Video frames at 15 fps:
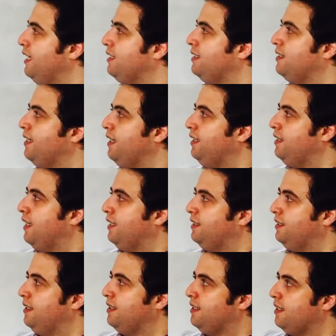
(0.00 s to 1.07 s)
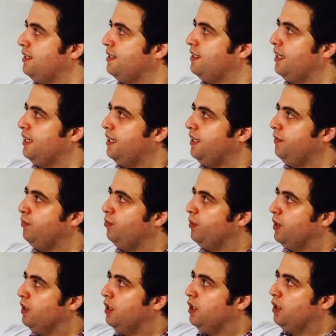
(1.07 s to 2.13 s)
say that this is
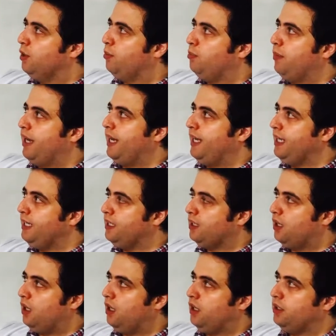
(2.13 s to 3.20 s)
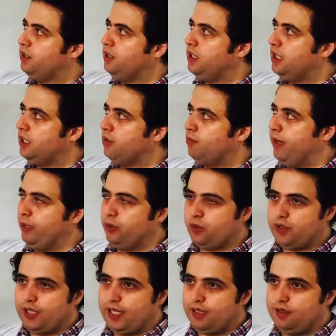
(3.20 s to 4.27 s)
my cardiac
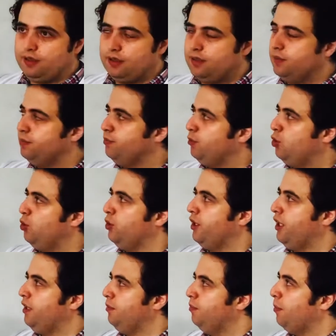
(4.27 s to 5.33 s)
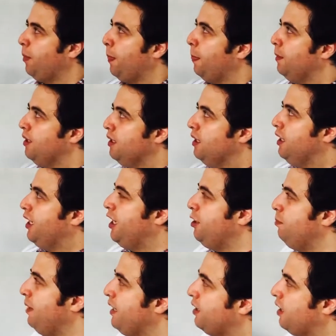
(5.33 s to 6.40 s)
myocyte. Okay. In my
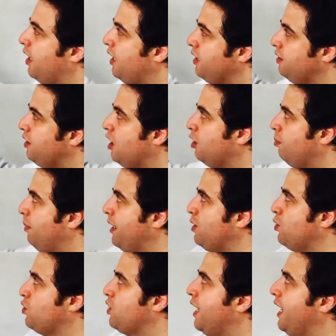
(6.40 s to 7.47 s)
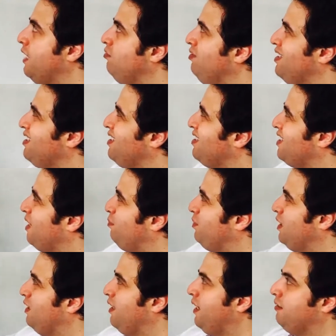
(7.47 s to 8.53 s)
cardiac myocyte, this is something
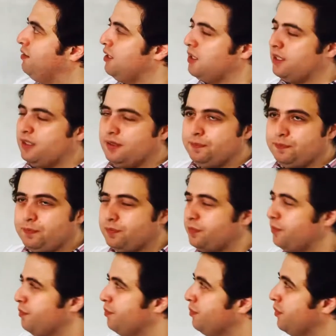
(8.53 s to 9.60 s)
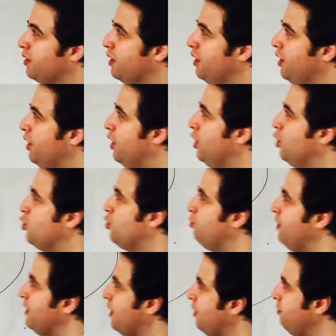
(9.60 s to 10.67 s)
like this. So what
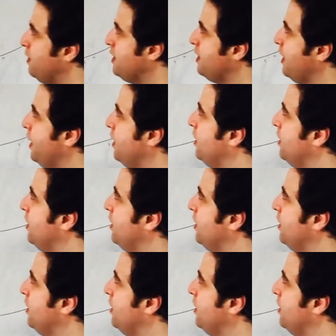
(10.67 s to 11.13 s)
are we seeing?